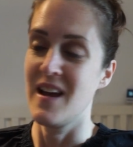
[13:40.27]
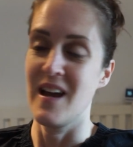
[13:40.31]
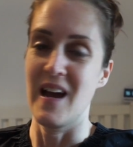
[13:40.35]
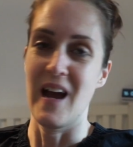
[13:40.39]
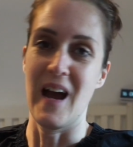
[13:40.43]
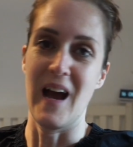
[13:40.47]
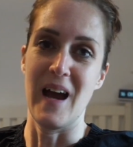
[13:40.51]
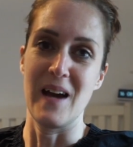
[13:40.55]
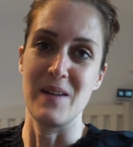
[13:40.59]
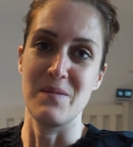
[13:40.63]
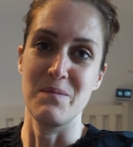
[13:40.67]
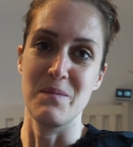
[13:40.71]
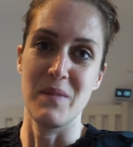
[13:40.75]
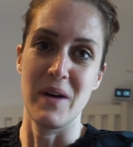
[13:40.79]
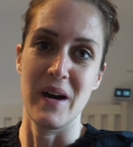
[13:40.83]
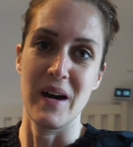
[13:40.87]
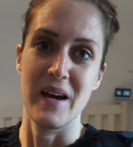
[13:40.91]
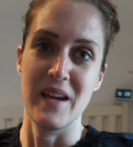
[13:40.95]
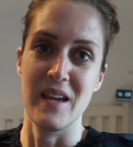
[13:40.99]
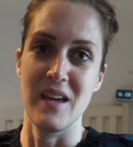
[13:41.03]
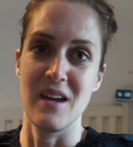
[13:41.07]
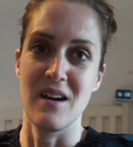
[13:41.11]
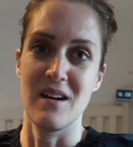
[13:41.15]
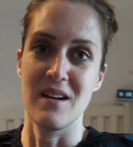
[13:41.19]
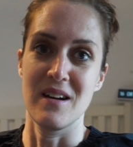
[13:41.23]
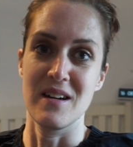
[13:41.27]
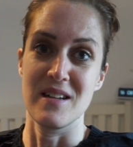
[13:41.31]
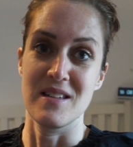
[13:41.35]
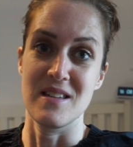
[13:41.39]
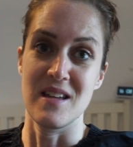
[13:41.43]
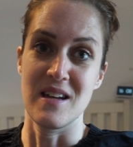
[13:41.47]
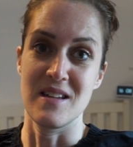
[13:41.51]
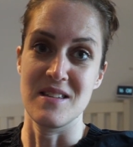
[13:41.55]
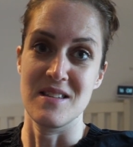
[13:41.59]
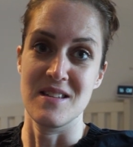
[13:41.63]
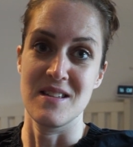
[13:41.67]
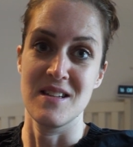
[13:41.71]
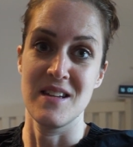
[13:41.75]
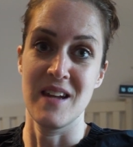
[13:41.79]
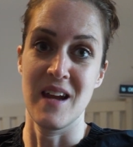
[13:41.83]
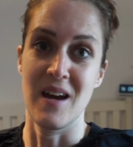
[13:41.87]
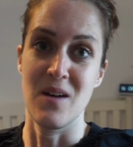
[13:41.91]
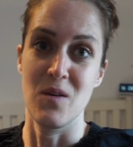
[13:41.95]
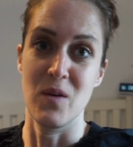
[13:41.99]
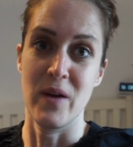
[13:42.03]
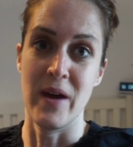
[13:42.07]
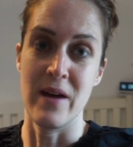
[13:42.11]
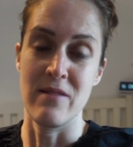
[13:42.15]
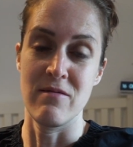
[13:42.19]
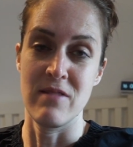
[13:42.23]
And my youngest has to now
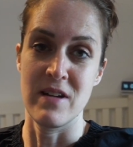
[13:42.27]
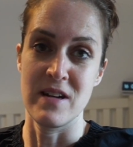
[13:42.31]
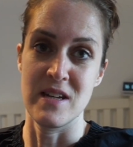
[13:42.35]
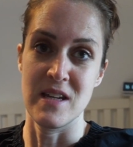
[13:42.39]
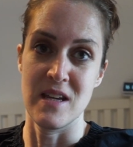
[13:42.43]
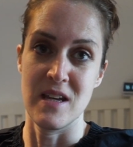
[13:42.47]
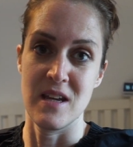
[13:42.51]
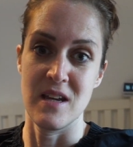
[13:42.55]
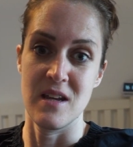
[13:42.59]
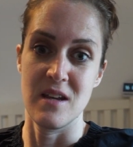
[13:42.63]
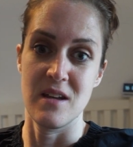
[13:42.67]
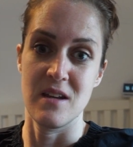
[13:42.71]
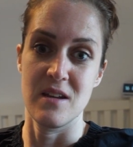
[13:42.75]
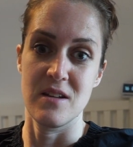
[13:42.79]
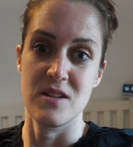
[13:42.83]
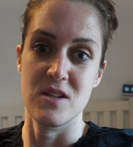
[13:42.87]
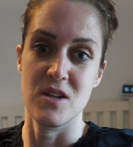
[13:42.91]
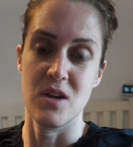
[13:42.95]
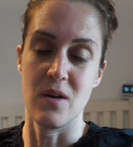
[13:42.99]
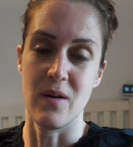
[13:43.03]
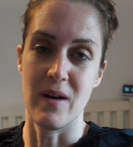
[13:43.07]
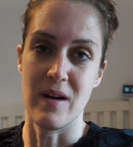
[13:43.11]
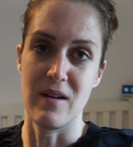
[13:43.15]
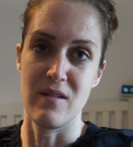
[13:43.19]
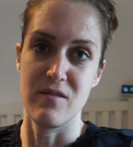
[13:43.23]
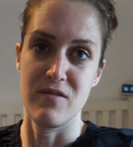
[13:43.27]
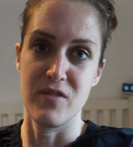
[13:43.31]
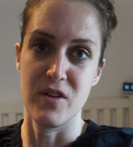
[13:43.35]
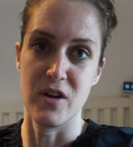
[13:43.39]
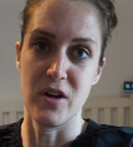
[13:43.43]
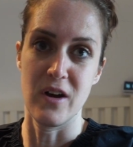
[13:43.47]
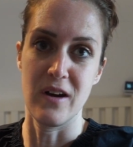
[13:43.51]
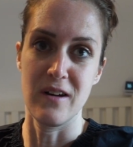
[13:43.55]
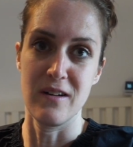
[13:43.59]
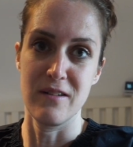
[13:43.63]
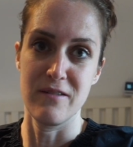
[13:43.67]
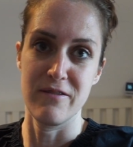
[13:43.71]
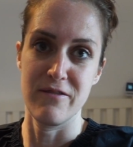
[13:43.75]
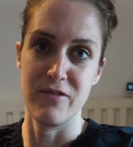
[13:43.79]
get ready to go out for kung